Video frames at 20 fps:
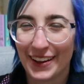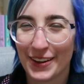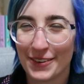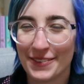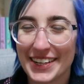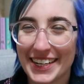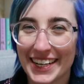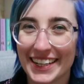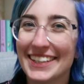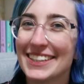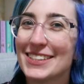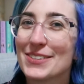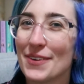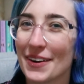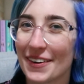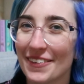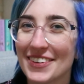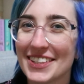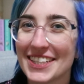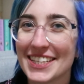Hello my darlings,
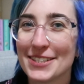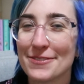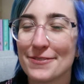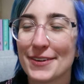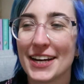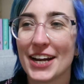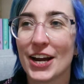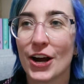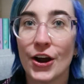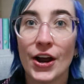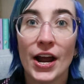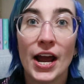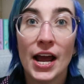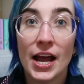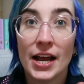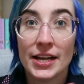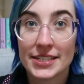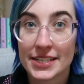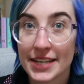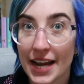welcome to this video.
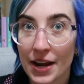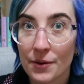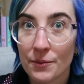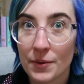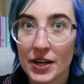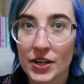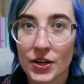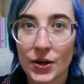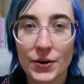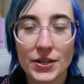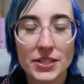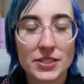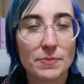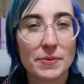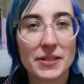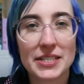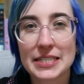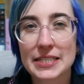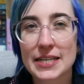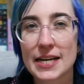Today we are going to
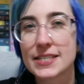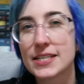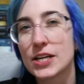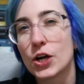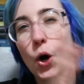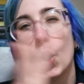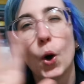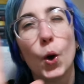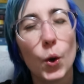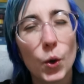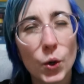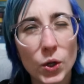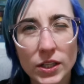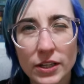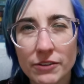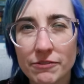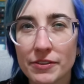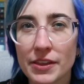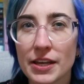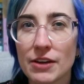be discussing all
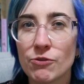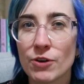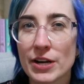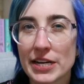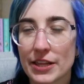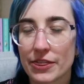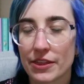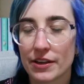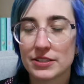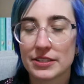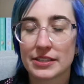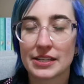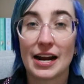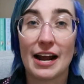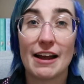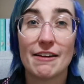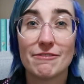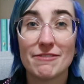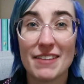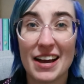of the readathons that
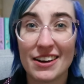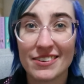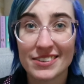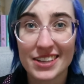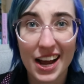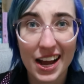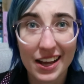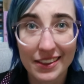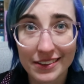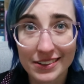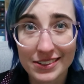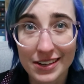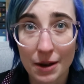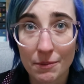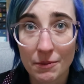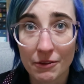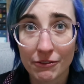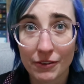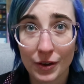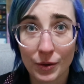I have found at the
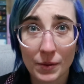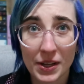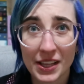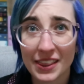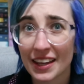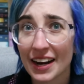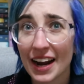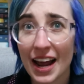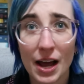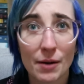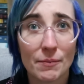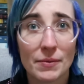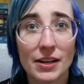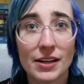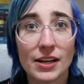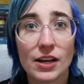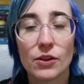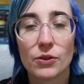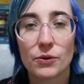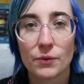time of filming that are
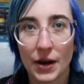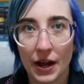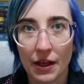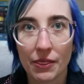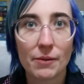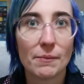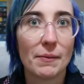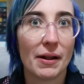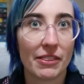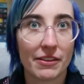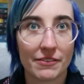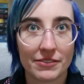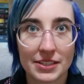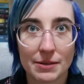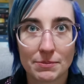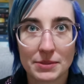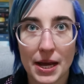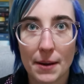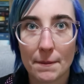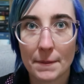happening throughout the month of
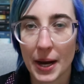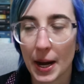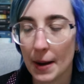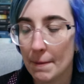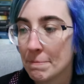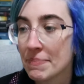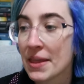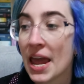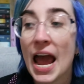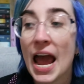September.